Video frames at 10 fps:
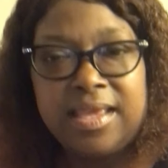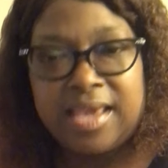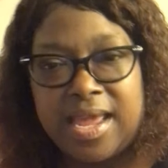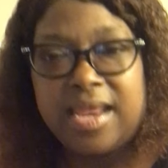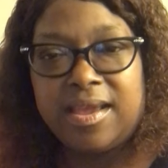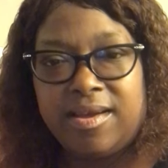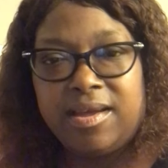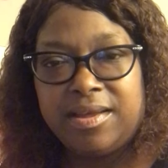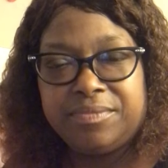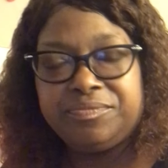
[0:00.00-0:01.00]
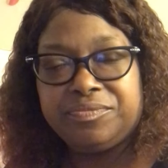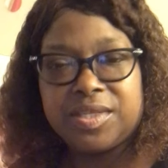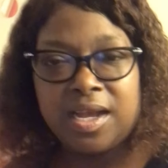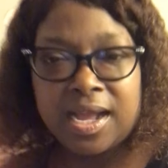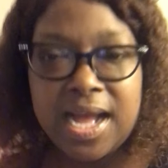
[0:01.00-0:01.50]
getting
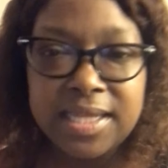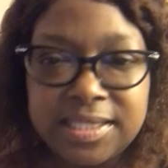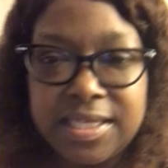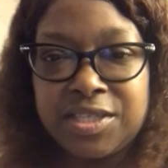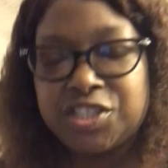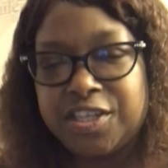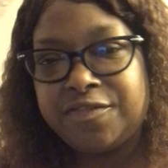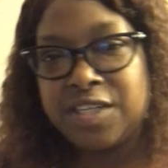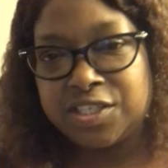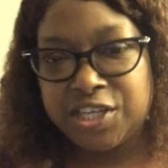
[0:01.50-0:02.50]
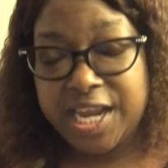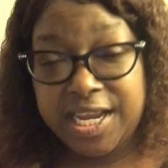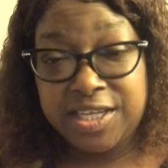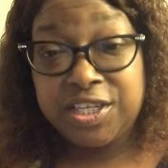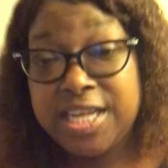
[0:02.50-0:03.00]
a constant shift and
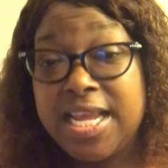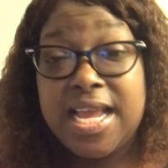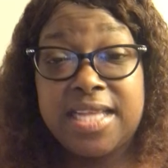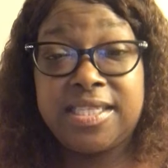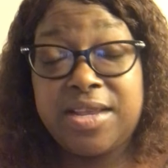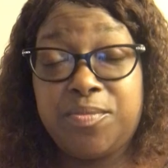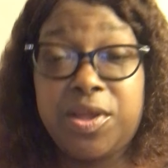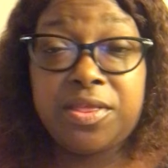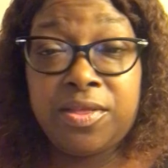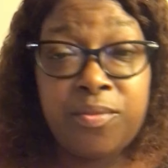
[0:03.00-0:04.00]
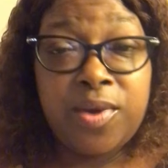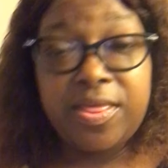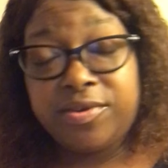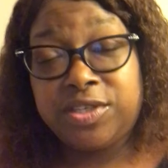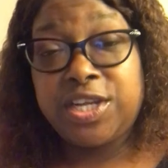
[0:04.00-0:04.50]
change. And see, with the
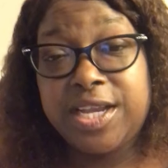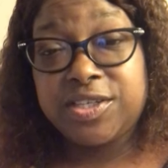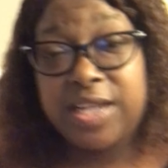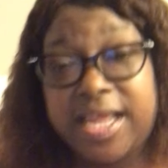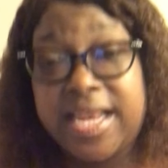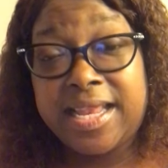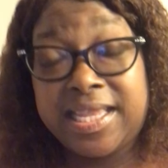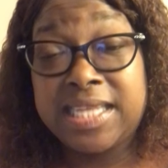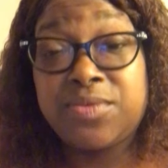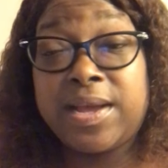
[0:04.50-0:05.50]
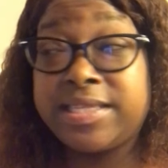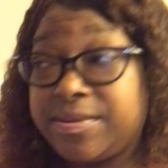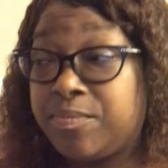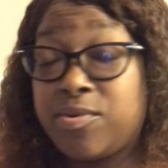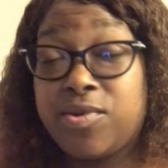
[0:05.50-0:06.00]
weather changing like that, that's why it's
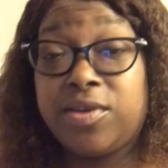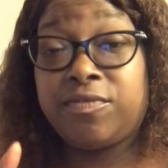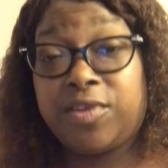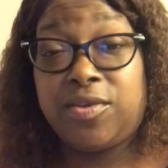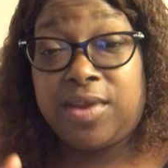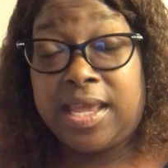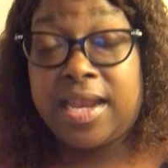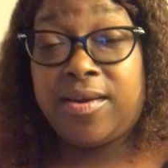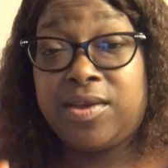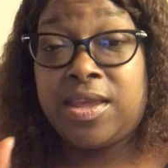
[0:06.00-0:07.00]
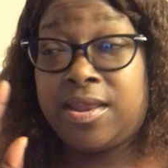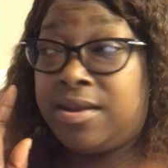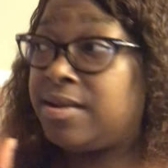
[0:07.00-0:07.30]
important for you to get out in